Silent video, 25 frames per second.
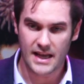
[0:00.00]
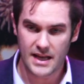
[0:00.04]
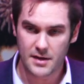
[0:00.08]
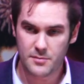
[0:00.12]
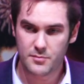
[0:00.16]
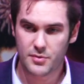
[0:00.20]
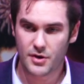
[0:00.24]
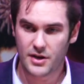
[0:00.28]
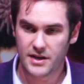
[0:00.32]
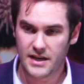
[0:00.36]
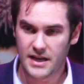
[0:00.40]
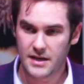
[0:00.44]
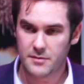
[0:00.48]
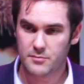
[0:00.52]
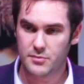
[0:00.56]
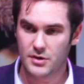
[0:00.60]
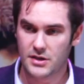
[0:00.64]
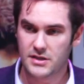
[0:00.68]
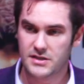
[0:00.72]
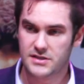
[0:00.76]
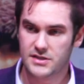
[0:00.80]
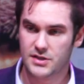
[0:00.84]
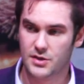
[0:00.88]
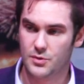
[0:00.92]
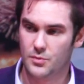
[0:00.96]
Edinburgh and
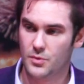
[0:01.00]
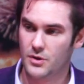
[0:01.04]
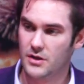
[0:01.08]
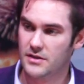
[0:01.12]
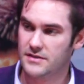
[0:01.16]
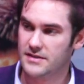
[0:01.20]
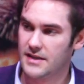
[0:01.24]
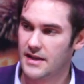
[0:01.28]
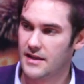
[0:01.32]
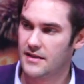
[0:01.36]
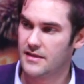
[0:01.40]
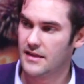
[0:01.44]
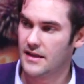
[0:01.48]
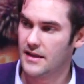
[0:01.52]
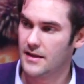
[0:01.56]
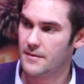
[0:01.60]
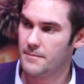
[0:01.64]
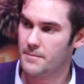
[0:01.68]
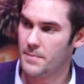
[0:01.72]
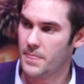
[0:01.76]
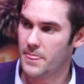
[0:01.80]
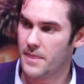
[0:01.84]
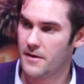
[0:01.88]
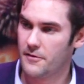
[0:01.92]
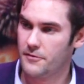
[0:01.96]
Edinburgh to the world, and I think
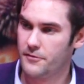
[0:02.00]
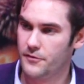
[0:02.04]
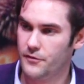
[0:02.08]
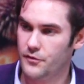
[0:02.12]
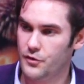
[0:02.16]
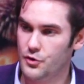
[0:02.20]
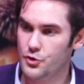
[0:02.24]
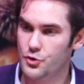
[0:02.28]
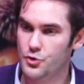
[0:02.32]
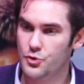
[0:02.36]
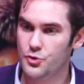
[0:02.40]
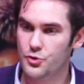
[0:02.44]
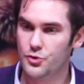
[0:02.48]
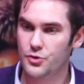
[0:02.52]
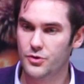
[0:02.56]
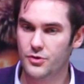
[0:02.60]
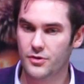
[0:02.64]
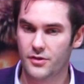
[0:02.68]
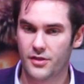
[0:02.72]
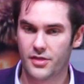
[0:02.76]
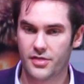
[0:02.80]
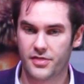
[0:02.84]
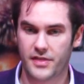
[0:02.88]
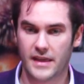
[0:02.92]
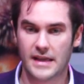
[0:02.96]
few
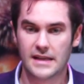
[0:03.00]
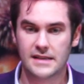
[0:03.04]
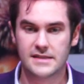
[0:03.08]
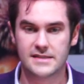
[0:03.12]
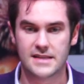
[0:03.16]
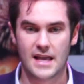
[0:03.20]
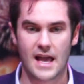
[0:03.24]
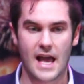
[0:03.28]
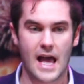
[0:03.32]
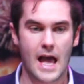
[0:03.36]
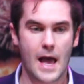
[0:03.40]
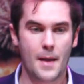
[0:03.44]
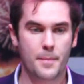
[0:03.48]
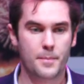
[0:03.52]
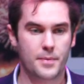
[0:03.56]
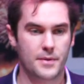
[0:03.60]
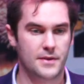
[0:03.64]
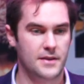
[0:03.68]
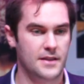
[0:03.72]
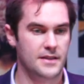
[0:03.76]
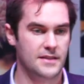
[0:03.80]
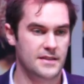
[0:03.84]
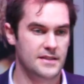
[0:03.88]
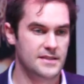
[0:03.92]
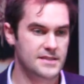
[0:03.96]
things that
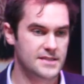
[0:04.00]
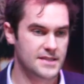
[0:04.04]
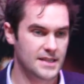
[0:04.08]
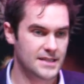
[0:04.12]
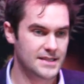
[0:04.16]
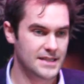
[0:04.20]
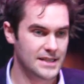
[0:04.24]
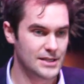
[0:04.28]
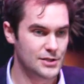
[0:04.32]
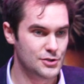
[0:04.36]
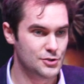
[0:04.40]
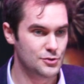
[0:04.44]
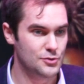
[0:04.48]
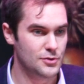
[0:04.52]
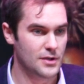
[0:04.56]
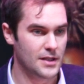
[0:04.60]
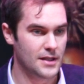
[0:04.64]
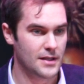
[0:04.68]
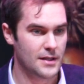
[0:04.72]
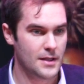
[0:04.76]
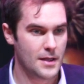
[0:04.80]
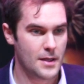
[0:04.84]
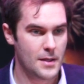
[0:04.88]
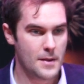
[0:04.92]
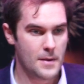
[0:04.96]
happen in the city do
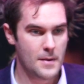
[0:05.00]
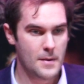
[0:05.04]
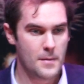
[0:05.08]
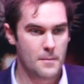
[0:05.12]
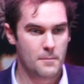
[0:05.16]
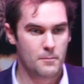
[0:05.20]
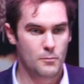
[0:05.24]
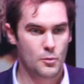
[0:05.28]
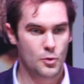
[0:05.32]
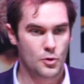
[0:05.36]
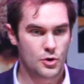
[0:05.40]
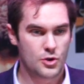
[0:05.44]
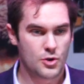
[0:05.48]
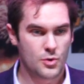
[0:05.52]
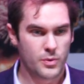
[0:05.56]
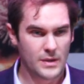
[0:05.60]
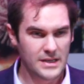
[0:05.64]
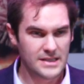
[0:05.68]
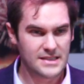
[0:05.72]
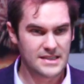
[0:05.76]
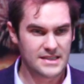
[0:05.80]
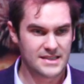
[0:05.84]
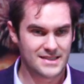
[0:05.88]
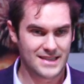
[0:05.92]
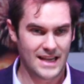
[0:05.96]
it more
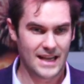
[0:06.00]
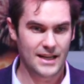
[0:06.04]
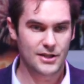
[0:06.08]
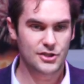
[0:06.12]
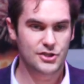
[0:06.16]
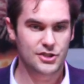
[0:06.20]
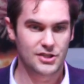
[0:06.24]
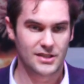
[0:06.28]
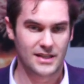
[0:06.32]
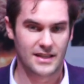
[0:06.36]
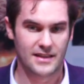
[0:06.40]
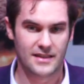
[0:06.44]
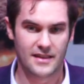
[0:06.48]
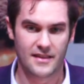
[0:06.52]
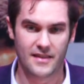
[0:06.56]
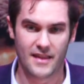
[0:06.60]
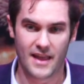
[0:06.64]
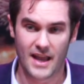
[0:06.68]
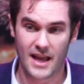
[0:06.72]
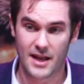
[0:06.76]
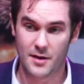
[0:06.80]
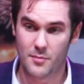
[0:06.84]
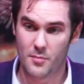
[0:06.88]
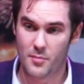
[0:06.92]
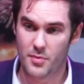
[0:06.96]
quintessentially than
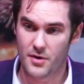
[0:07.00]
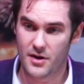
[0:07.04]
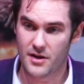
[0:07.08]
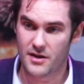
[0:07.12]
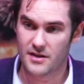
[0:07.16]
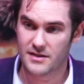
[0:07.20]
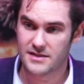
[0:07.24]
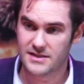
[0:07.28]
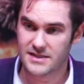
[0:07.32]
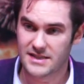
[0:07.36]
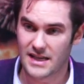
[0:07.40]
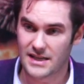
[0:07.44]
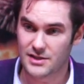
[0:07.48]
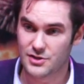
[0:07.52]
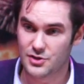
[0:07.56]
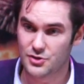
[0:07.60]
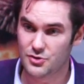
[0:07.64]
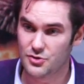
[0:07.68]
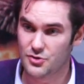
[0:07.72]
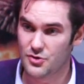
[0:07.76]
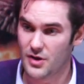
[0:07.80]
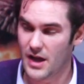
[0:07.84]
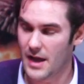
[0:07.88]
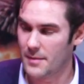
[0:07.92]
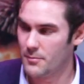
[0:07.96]
the Edinburgh
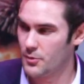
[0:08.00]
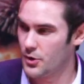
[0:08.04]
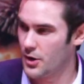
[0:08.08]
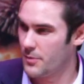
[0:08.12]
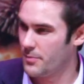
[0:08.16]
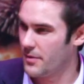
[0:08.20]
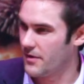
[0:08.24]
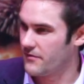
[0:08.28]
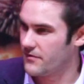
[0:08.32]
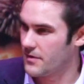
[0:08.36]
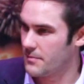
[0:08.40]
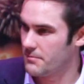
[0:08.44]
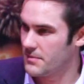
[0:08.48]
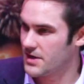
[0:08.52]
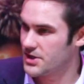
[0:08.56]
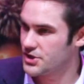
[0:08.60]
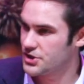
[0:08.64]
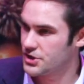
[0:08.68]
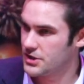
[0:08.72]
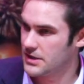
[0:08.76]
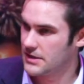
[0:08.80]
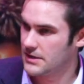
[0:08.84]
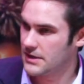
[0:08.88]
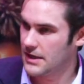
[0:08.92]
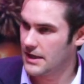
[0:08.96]
tattoo. I'm on a bit of a
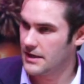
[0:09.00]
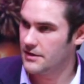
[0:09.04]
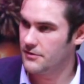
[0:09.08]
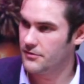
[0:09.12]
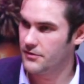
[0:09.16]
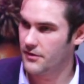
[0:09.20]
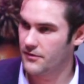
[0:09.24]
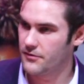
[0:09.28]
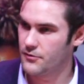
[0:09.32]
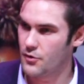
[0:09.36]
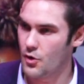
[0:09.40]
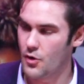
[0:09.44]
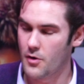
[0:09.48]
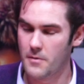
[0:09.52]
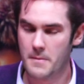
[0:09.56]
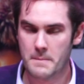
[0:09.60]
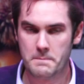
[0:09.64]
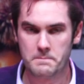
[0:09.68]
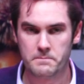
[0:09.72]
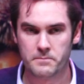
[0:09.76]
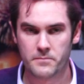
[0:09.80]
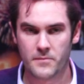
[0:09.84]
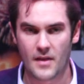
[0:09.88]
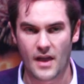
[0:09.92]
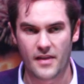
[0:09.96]
mission in life. I've got,
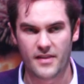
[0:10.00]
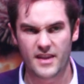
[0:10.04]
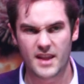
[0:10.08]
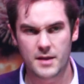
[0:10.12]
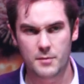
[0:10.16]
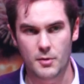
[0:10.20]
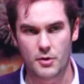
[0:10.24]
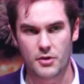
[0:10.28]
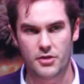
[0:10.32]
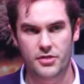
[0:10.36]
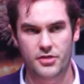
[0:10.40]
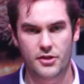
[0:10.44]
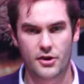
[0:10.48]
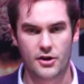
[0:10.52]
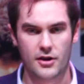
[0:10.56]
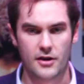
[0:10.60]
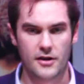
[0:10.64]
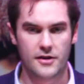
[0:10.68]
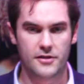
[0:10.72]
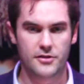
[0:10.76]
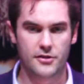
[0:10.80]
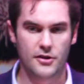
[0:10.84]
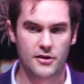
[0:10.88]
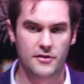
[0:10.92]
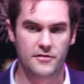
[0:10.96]
I think, about 30
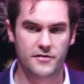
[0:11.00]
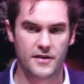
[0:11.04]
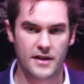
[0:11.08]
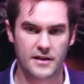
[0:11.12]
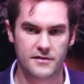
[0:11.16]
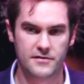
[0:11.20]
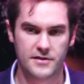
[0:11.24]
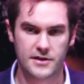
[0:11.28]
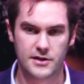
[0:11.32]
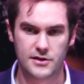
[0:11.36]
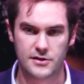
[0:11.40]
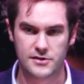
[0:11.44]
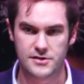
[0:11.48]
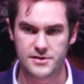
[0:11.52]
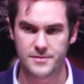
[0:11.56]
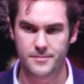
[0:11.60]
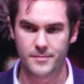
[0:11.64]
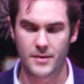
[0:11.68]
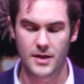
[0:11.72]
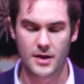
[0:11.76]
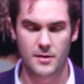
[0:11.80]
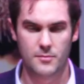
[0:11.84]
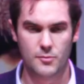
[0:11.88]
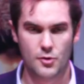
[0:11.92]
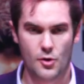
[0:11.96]
or 35 years,
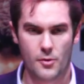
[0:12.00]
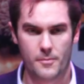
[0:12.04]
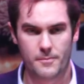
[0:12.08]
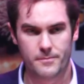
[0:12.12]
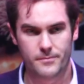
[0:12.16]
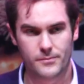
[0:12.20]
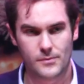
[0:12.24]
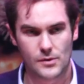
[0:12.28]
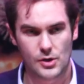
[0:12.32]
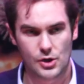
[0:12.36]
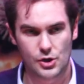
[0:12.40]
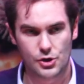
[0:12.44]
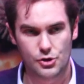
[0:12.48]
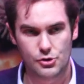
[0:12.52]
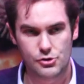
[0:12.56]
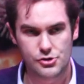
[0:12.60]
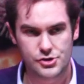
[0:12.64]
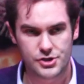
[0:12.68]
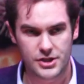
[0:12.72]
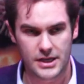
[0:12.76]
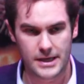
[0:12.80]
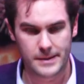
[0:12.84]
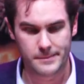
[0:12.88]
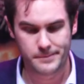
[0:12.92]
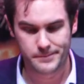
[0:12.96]
and I'm not
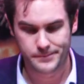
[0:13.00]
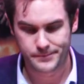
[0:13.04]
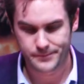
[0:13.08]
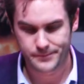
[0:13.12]
hugely